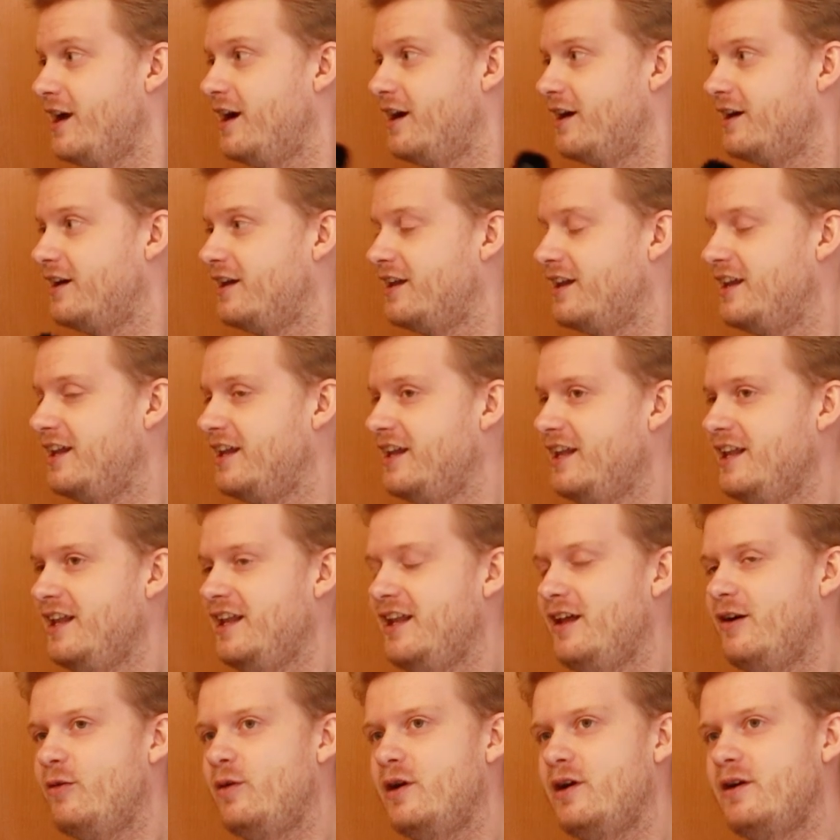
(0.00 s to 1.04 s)
Yeah.
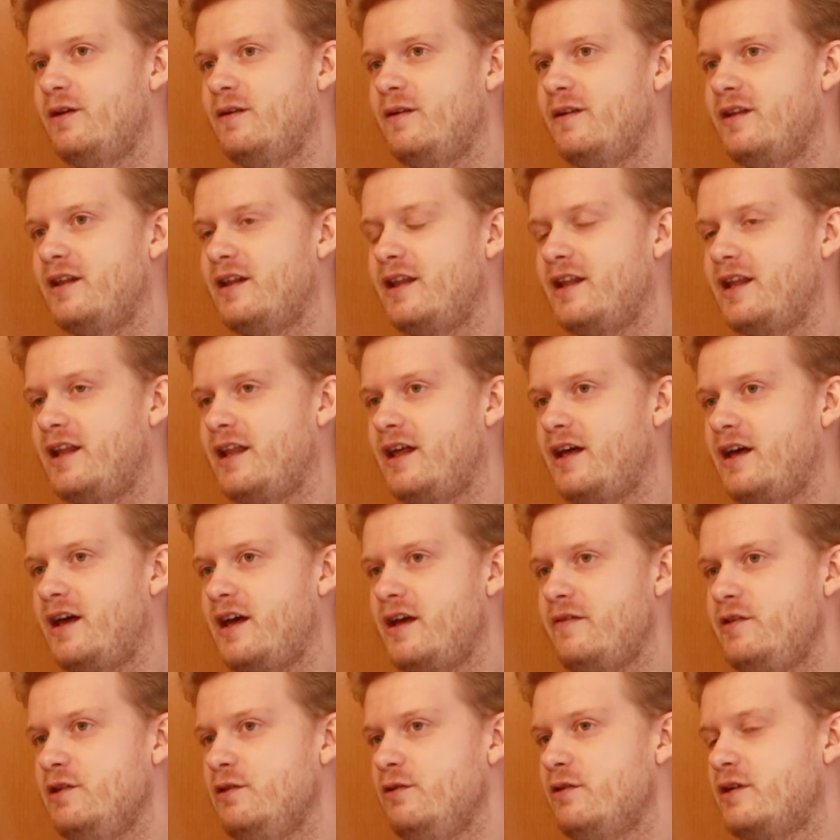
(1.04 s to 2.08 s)
Well,
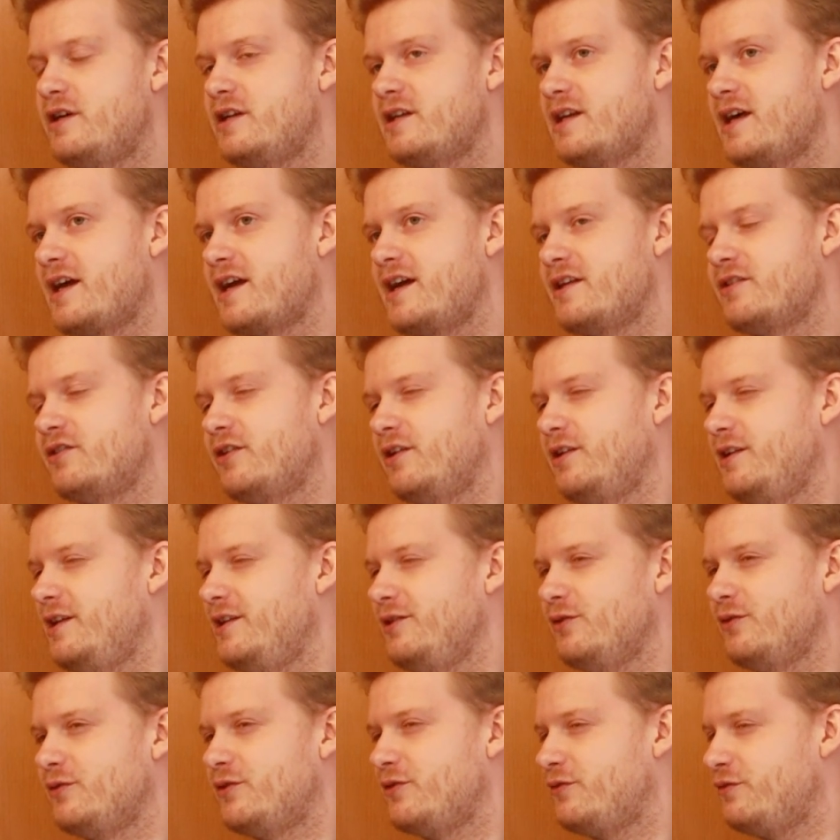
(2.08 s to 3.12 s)
if you look like at
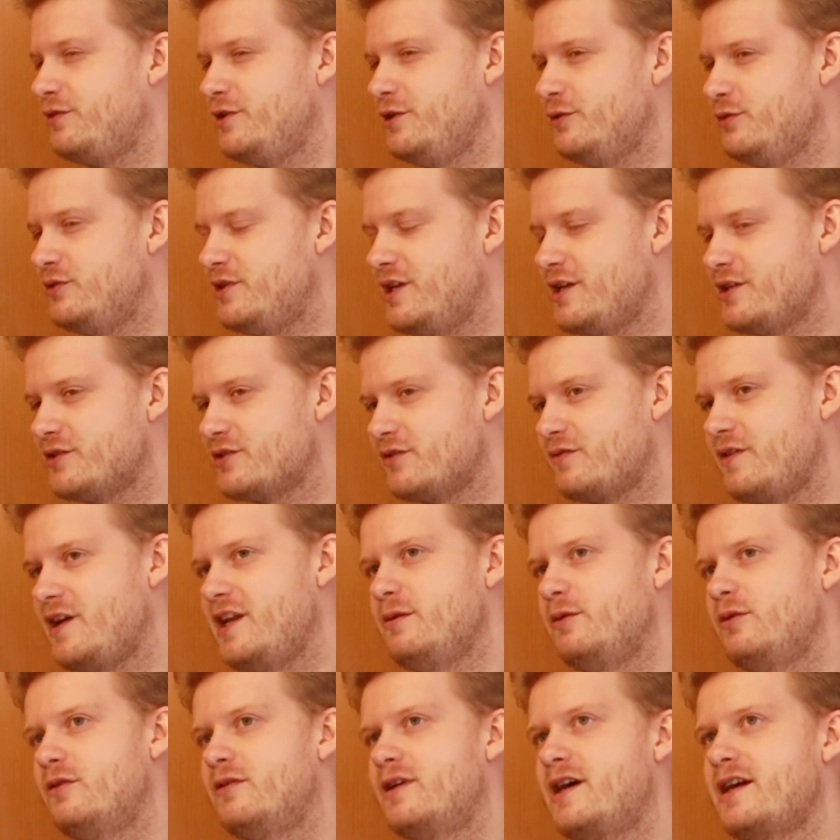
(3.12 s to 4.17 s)
the few things
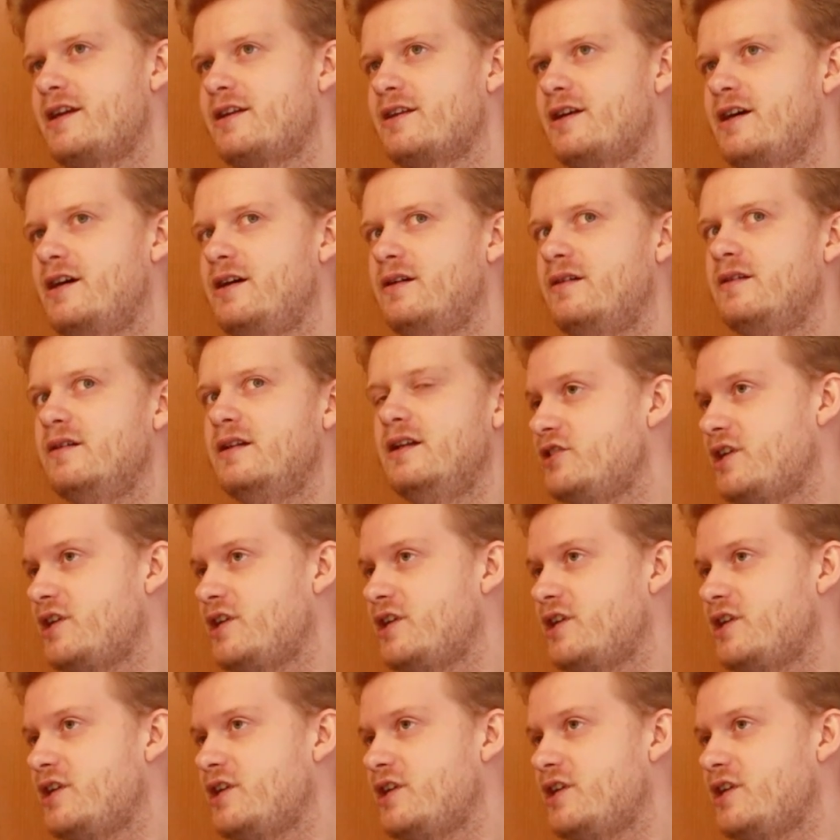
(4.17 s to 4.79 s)
available right now,